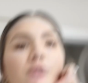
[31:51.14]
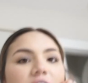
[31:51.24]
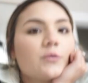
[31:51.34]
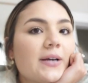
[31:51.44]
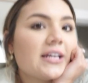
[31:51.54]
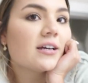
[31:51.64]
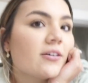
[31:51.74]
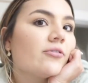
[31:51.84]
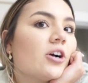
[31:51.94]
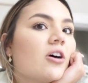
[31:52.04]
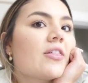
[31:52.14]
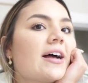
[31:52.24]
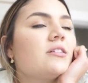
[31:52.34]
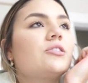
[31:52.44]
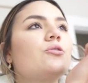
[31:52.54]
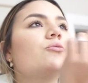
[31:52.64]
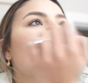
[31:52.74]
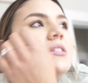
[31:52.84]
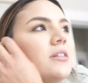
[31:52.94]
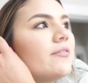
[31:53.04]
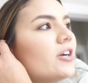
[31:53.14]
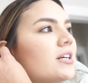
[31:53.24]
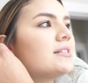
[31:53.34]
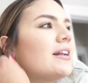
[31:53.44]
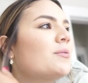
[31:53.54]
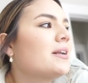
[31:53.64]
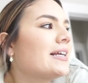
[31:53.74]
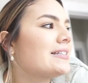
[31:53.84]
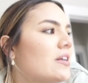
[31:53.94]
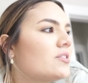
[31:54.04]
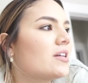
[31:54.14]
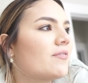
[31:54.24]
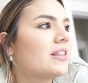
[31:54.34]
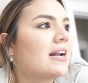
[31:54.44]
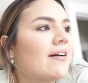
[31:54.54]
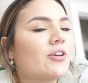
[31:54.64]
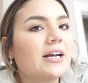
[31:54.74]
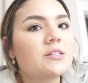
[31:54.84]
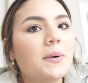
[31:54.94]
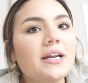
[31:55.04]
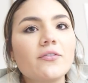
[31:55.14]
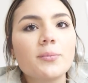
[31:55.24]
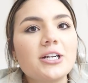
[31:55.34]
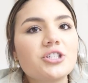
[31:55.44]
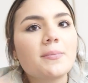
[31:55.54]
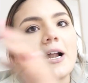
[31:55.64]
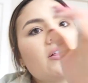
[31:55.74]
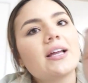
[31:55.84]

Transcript: just waiting for all that to deliver because I don't want to like sell stuff and then have you guys waiting for me to ship it out.